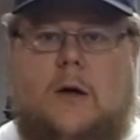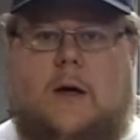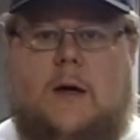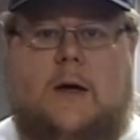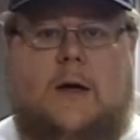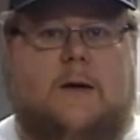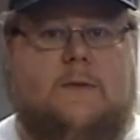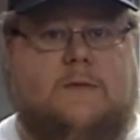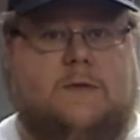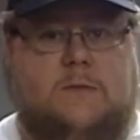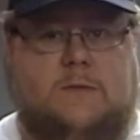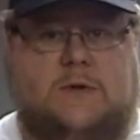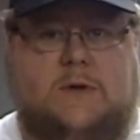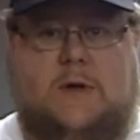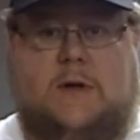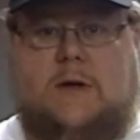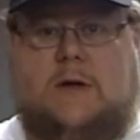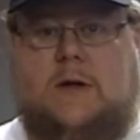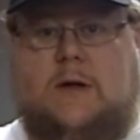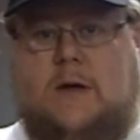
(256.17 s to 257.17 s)
I have some
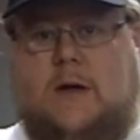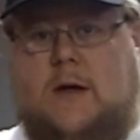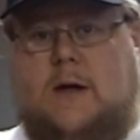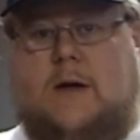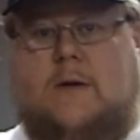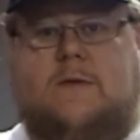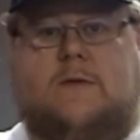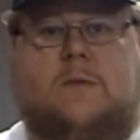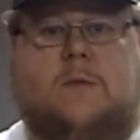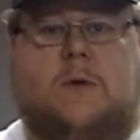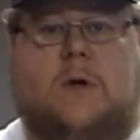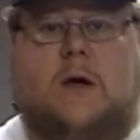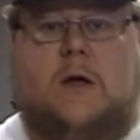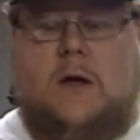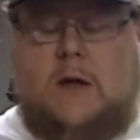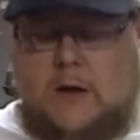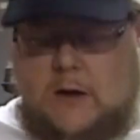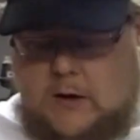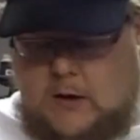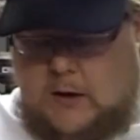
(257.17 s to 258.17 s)
sanding, I have some
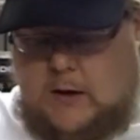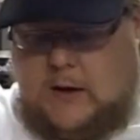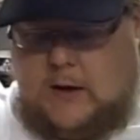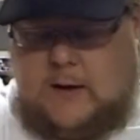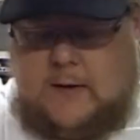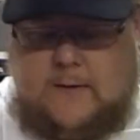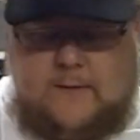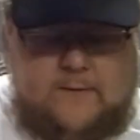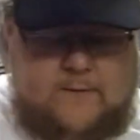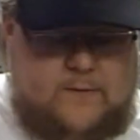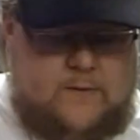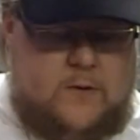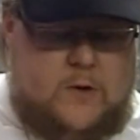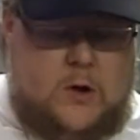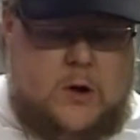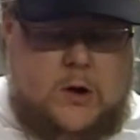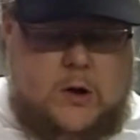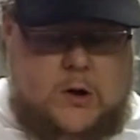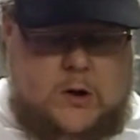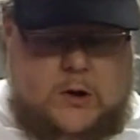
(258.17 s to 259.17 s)
cutting, I have
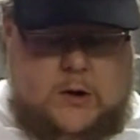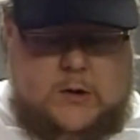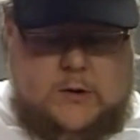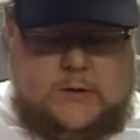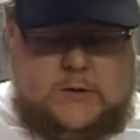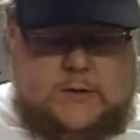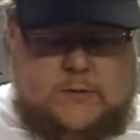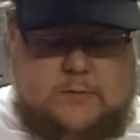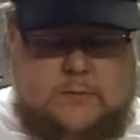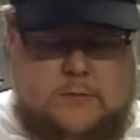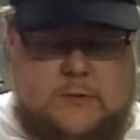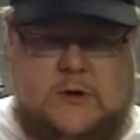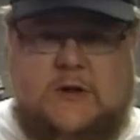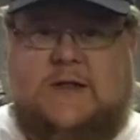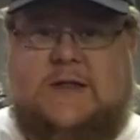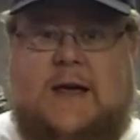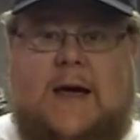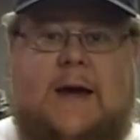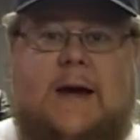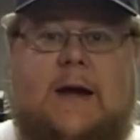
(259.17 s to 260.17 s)
some
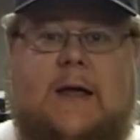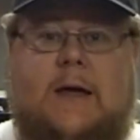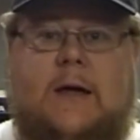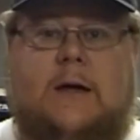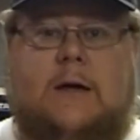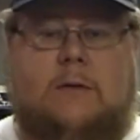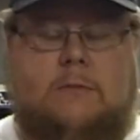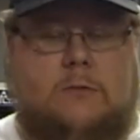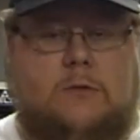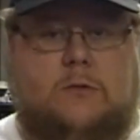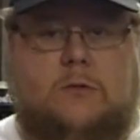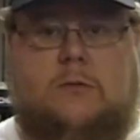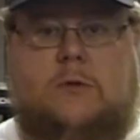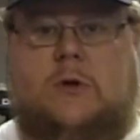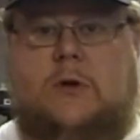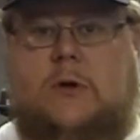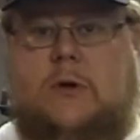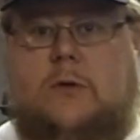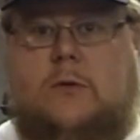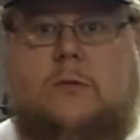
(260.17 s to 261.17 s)
designing
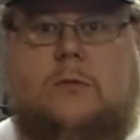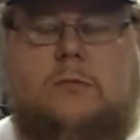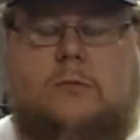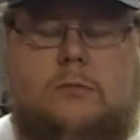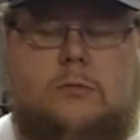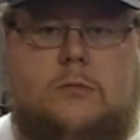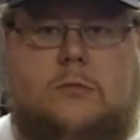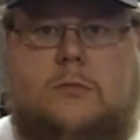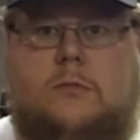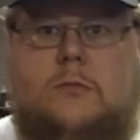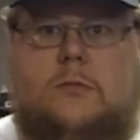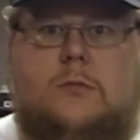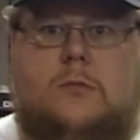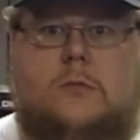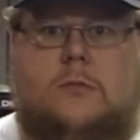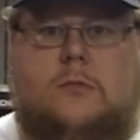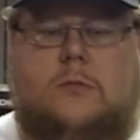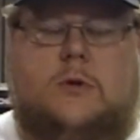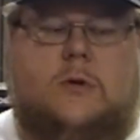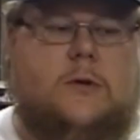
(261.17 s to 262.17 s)
to do.
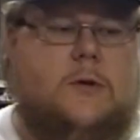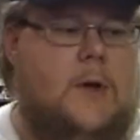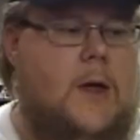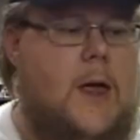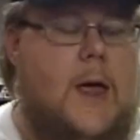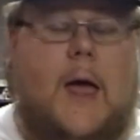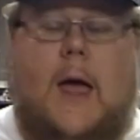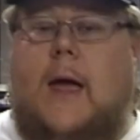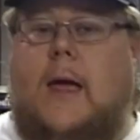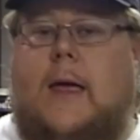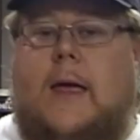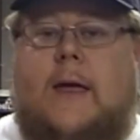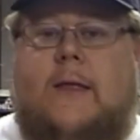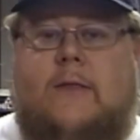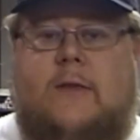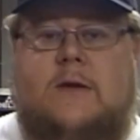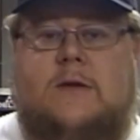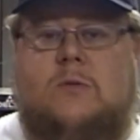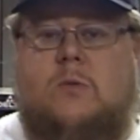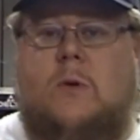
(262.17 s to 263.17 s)
Yeah,
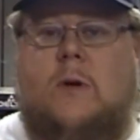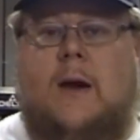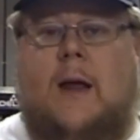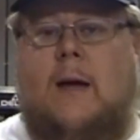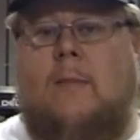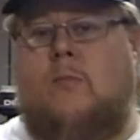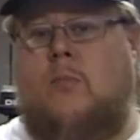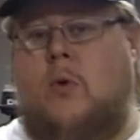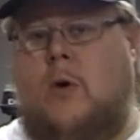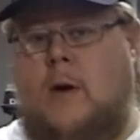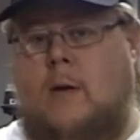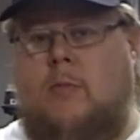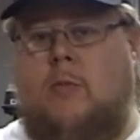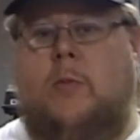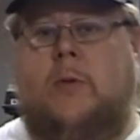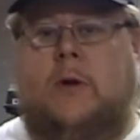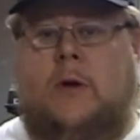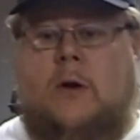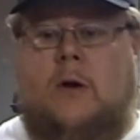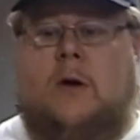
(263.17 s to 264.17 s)
this one I'm
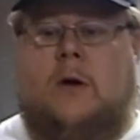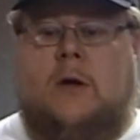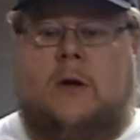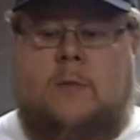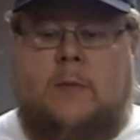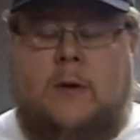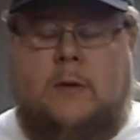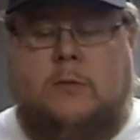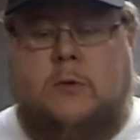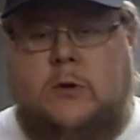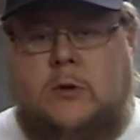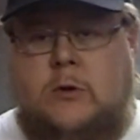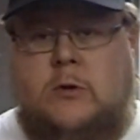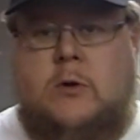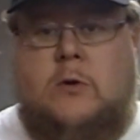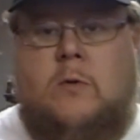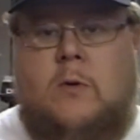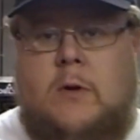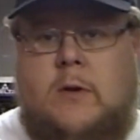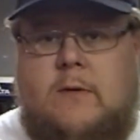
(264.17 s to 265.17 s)
probably not going to be able to
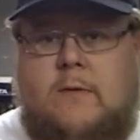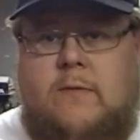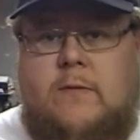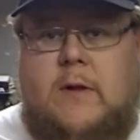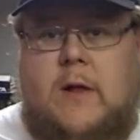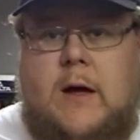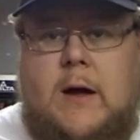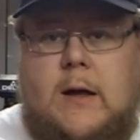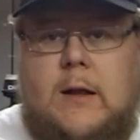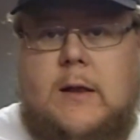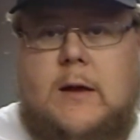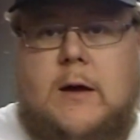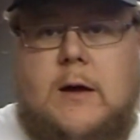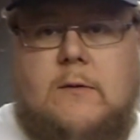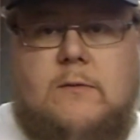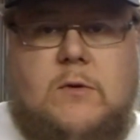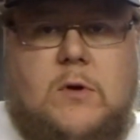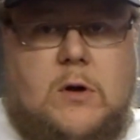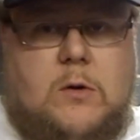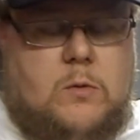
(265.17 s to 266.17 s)
do on the fly like
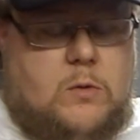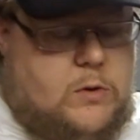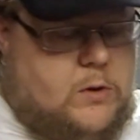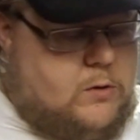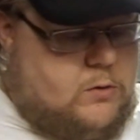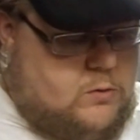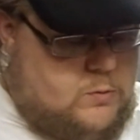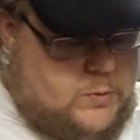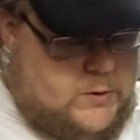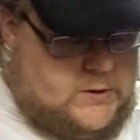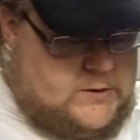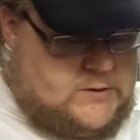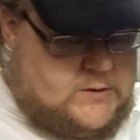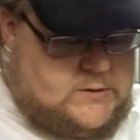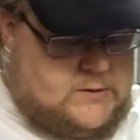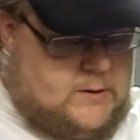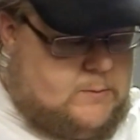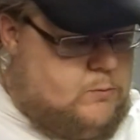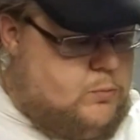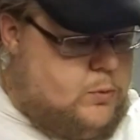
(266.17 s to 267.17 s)
I've done with other
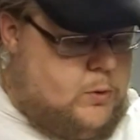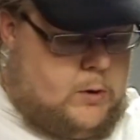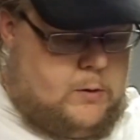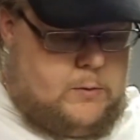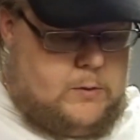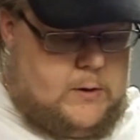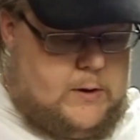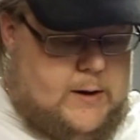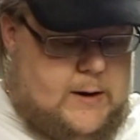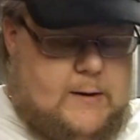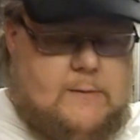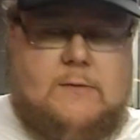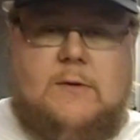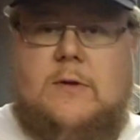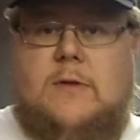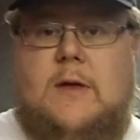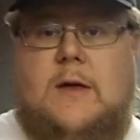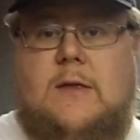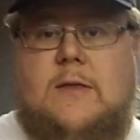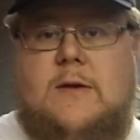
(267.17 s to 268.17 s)
pieces. I'm probably going to have to
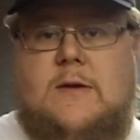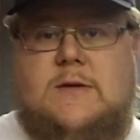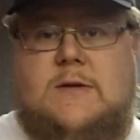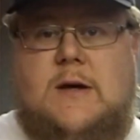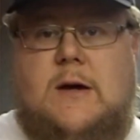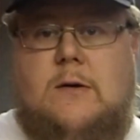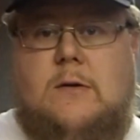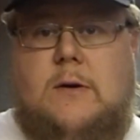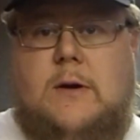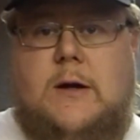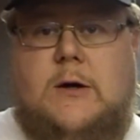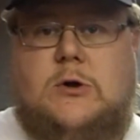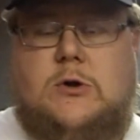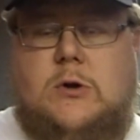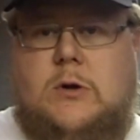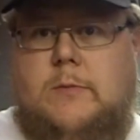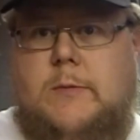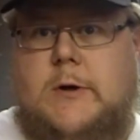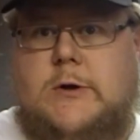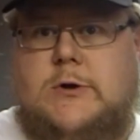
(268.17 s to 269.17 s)
think this out and
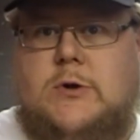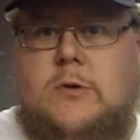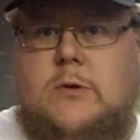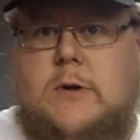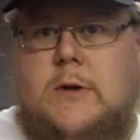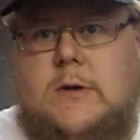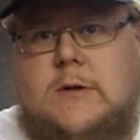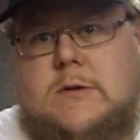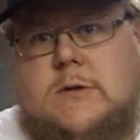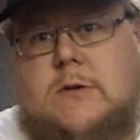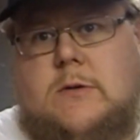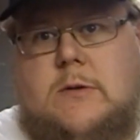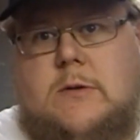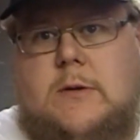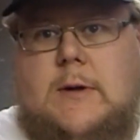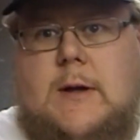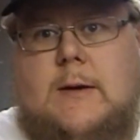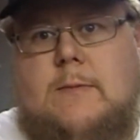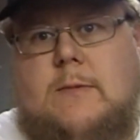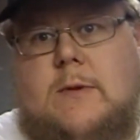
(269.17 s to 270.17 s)
actually measure things so the
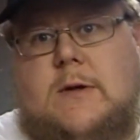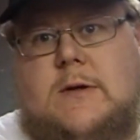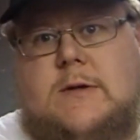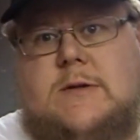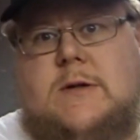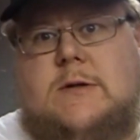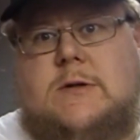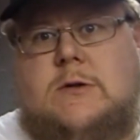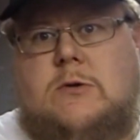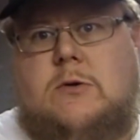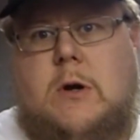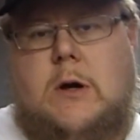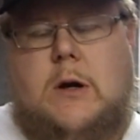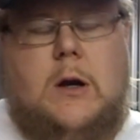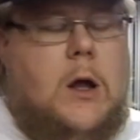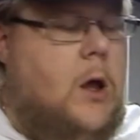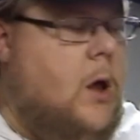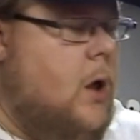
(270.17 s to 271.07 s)
damn thing sits straight.